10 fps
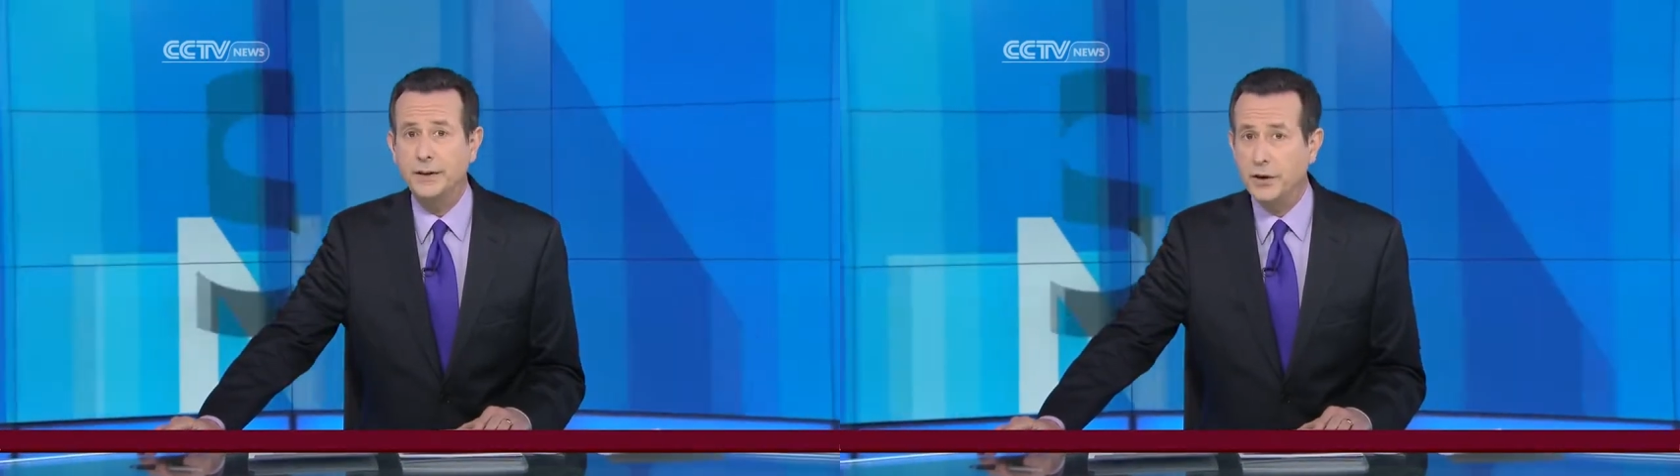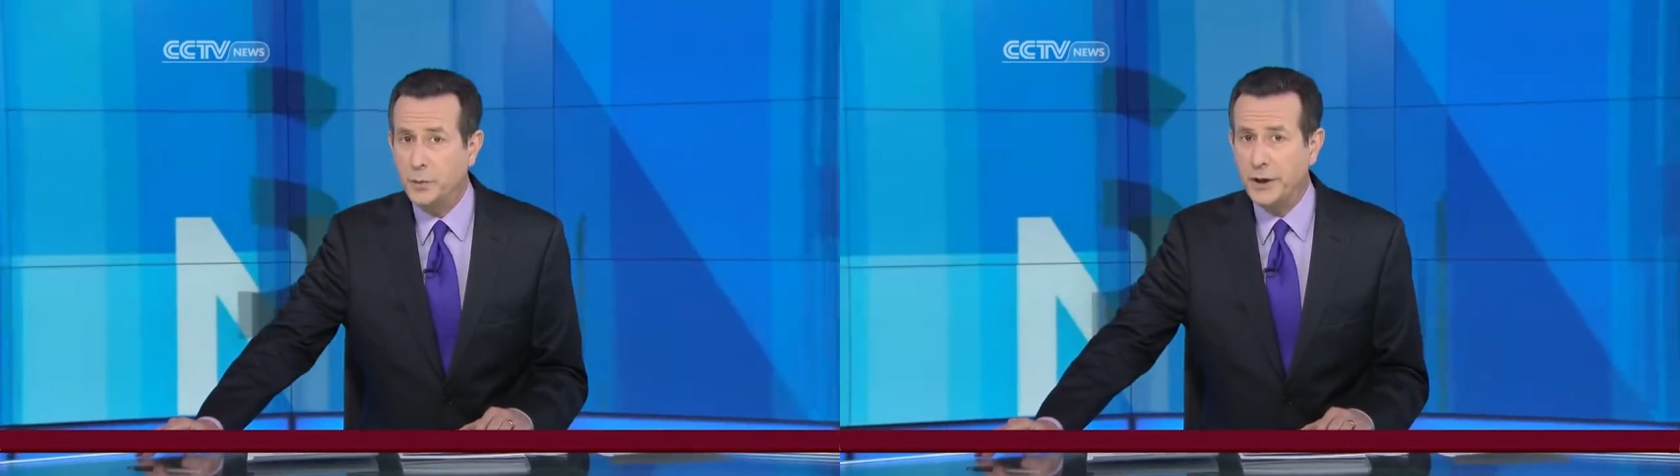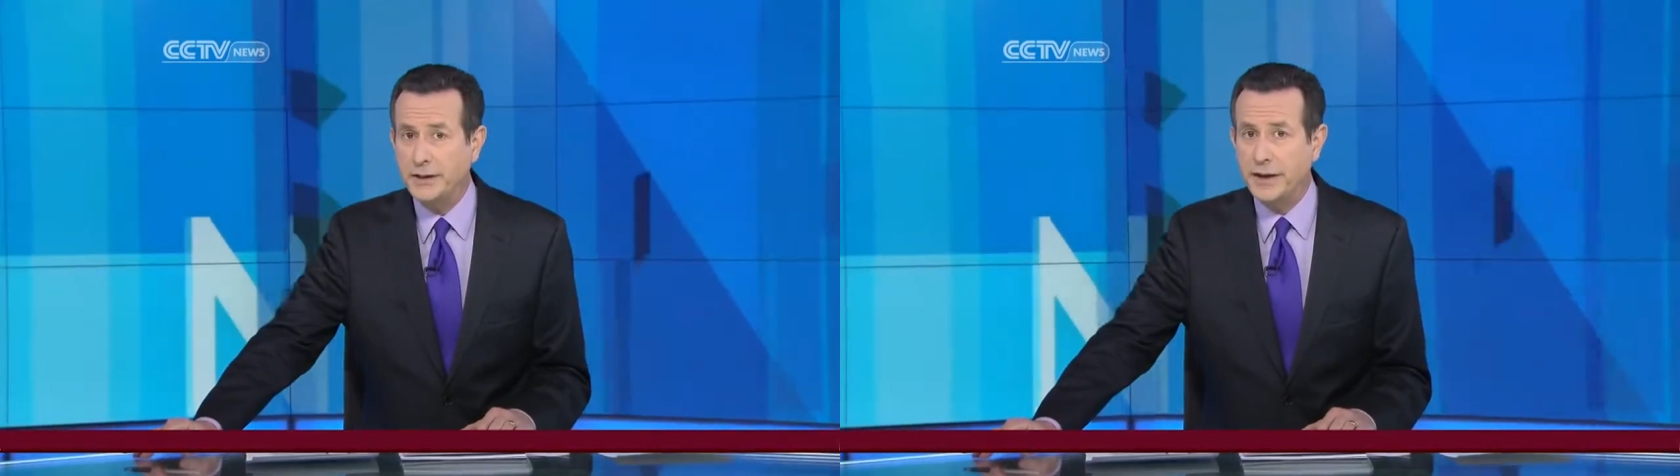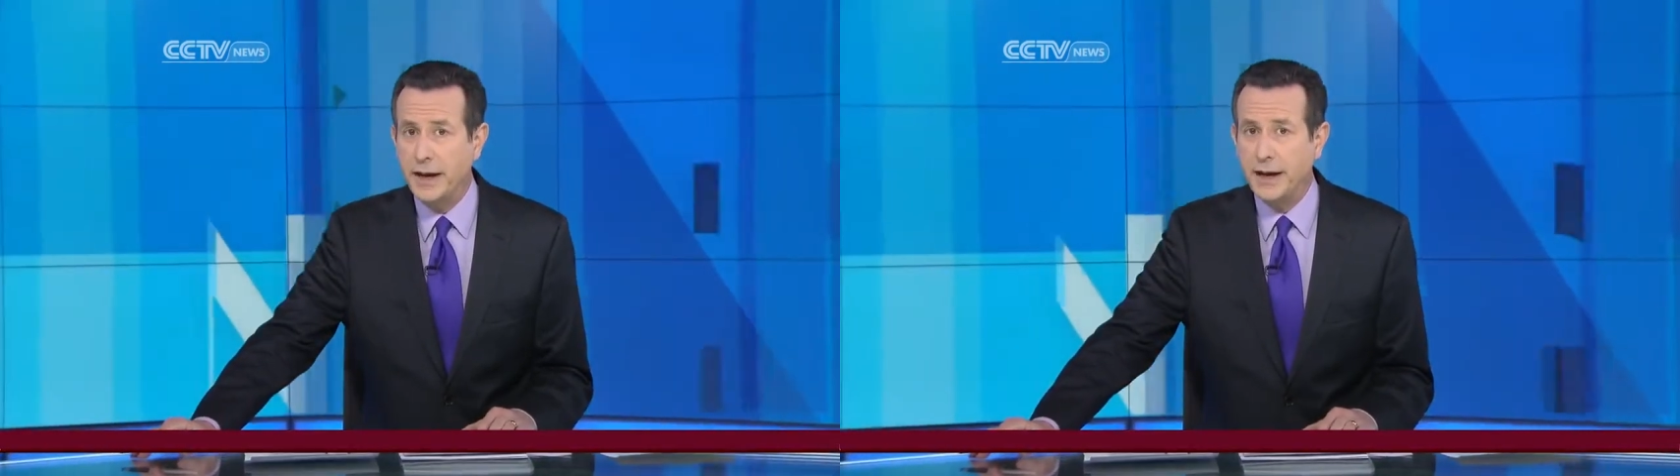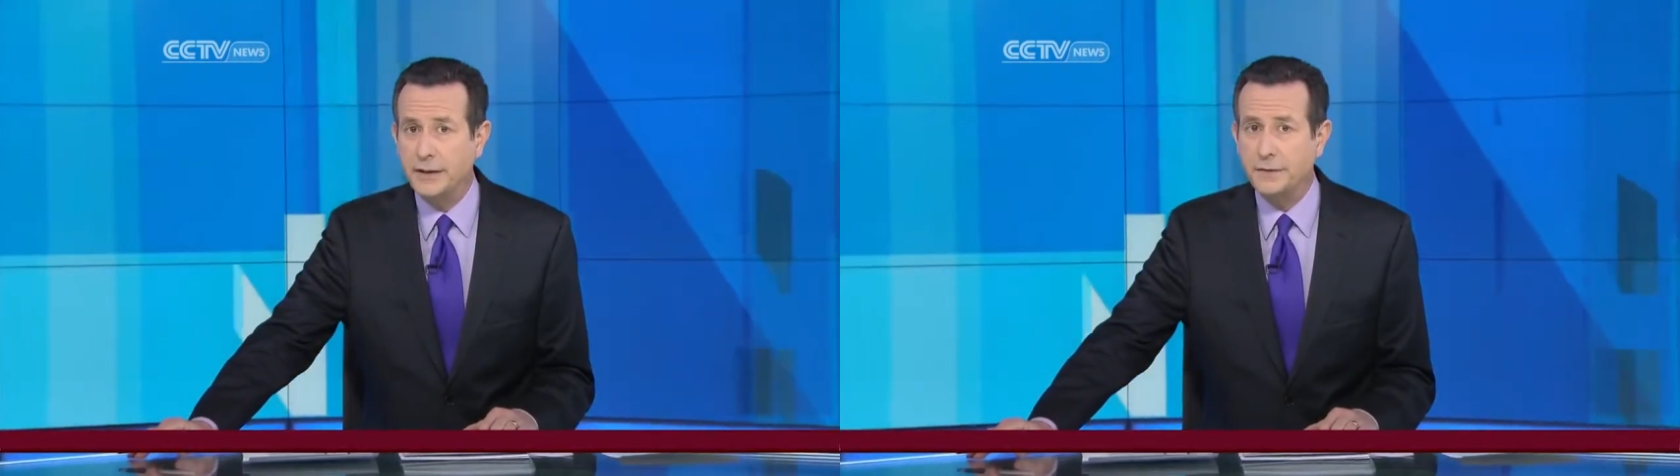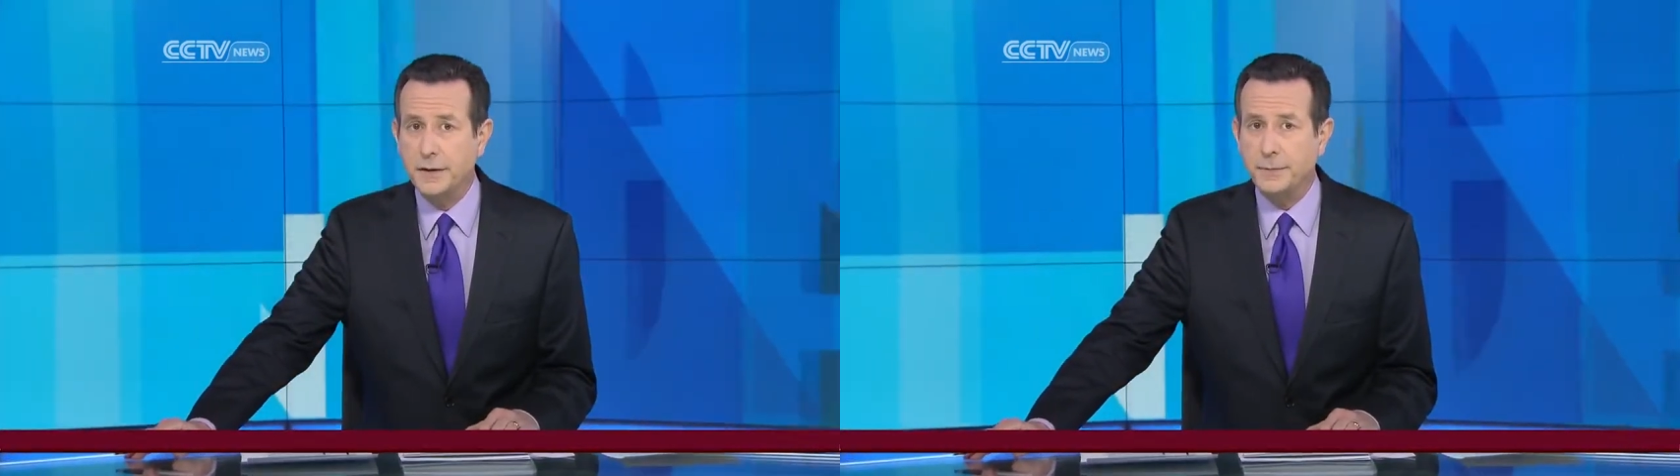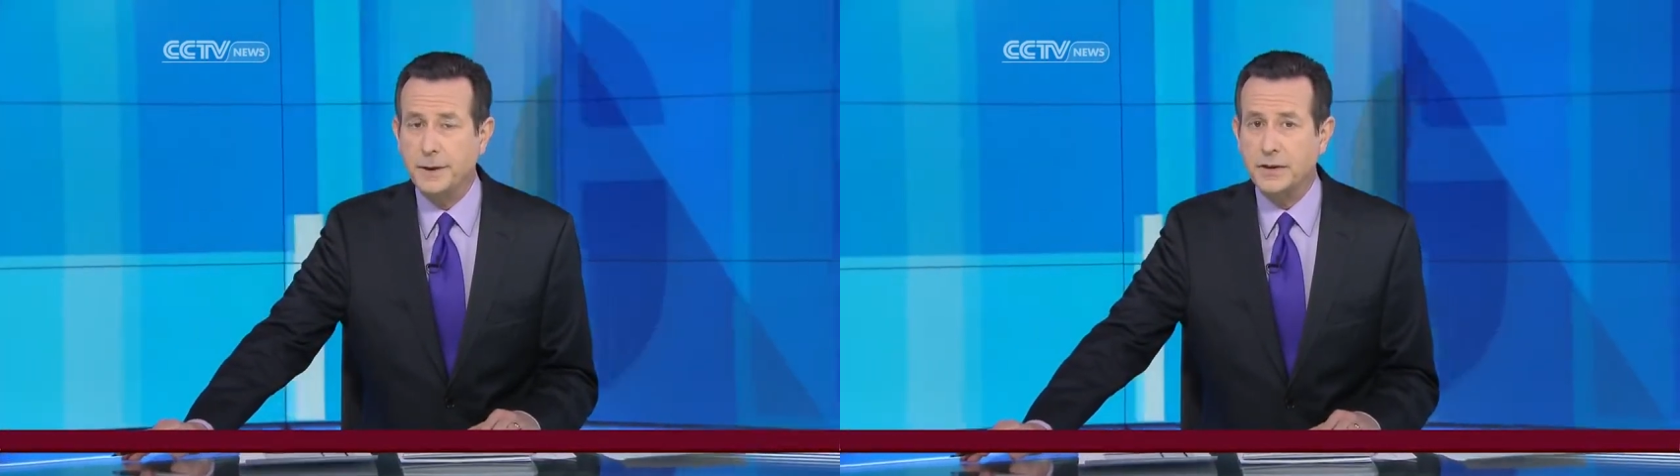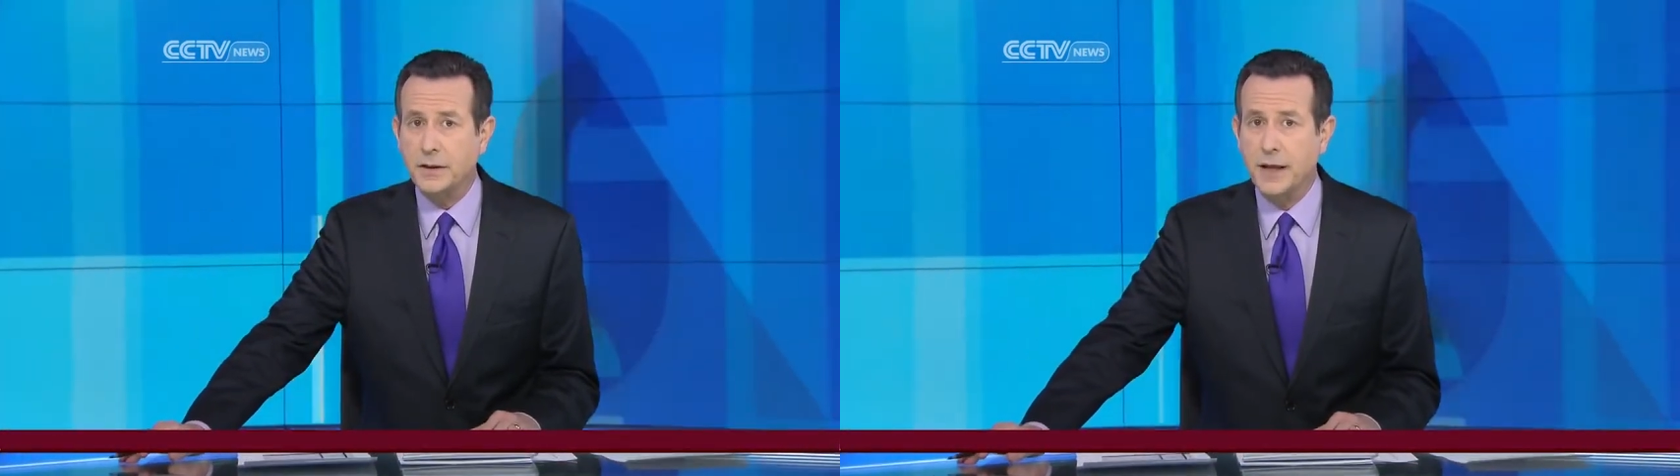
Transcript: On the opening day, the Philippines